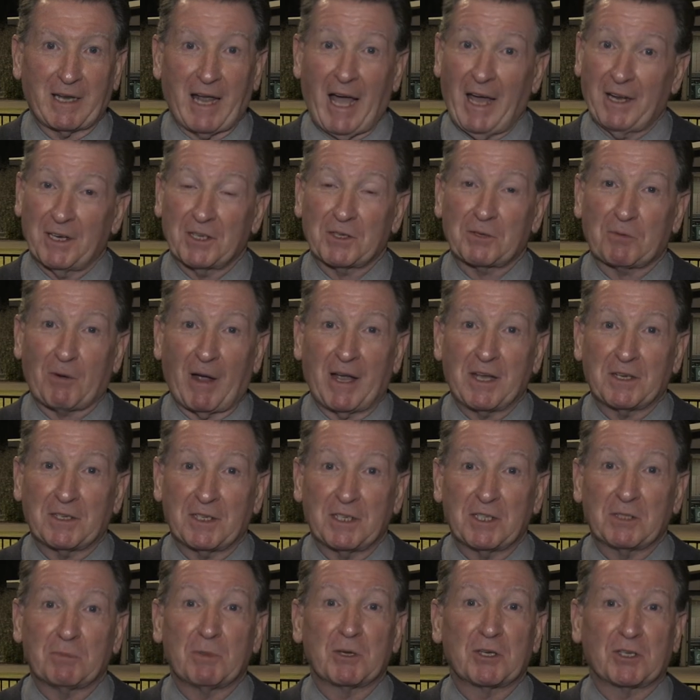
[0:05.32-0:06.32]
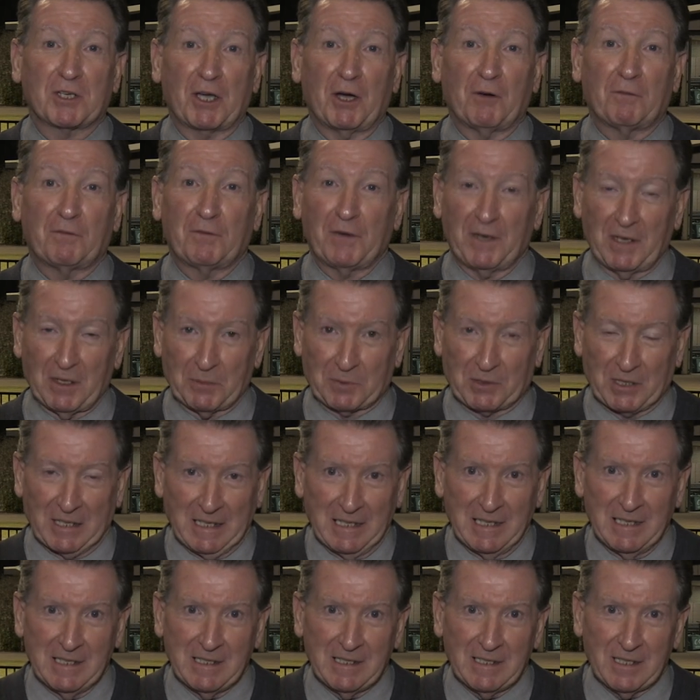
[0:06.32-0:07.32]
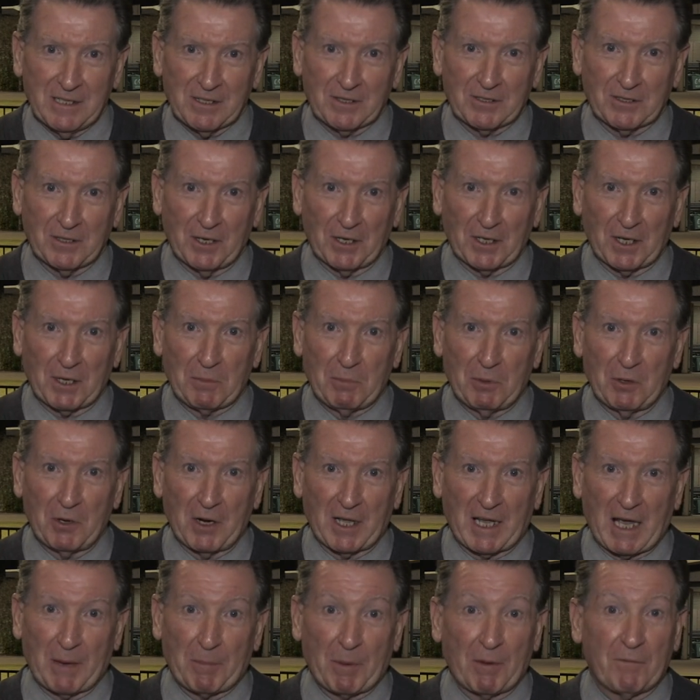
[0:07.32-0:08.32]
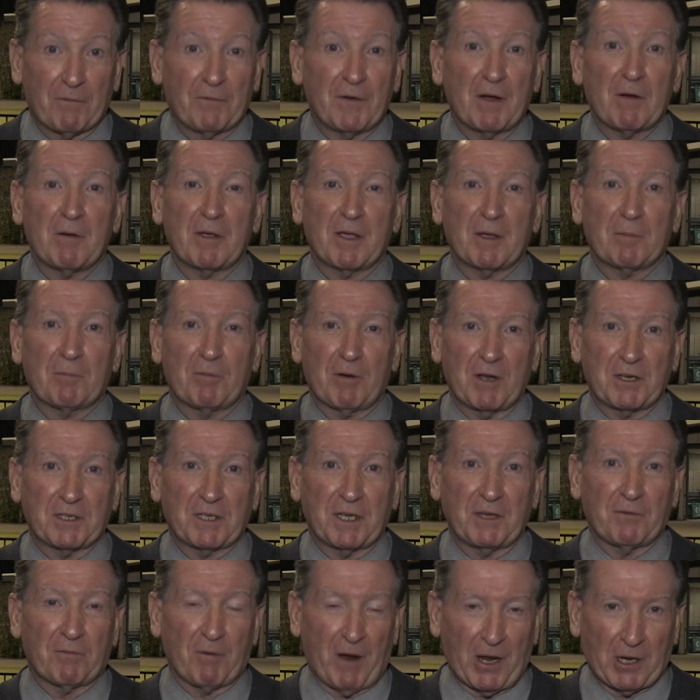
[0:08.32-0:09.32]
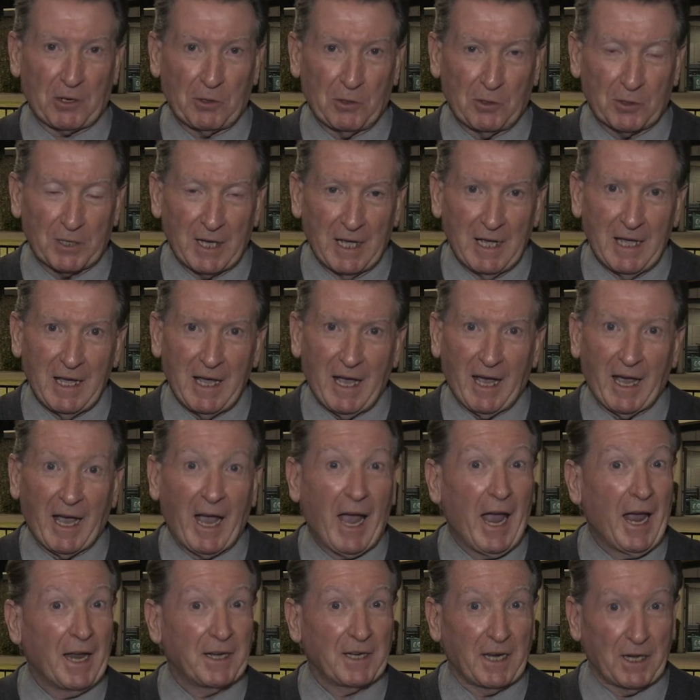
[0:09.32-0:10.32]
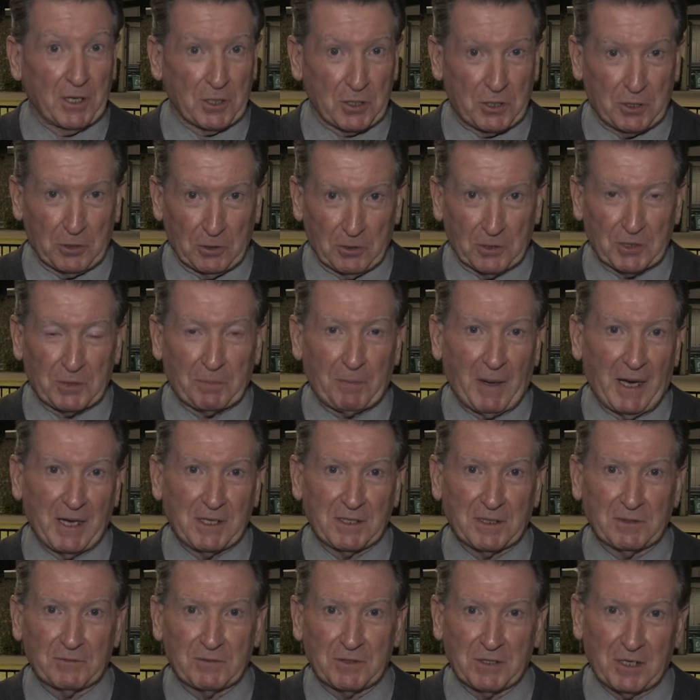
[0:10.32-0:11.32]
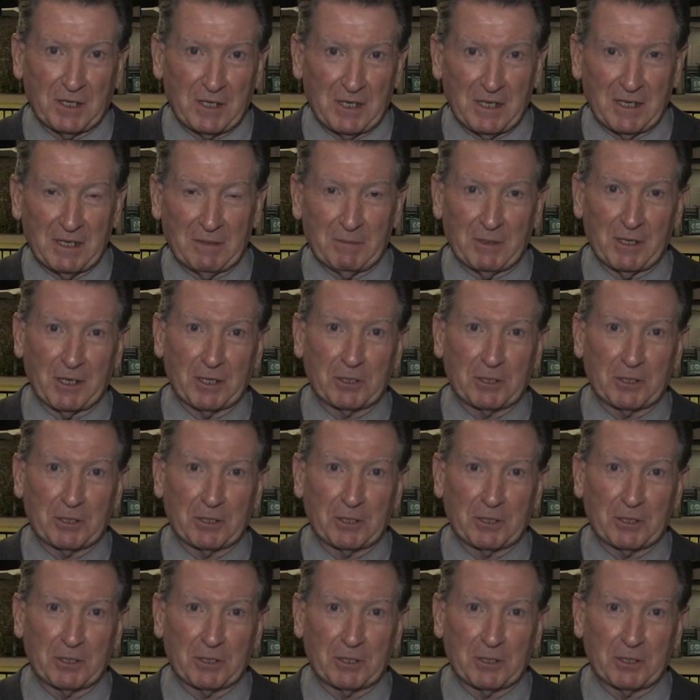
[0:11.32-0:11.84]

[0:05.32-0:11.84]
Harness Racing's Michelle Phillips is certainly building up a very impressive record, and in a short space of time.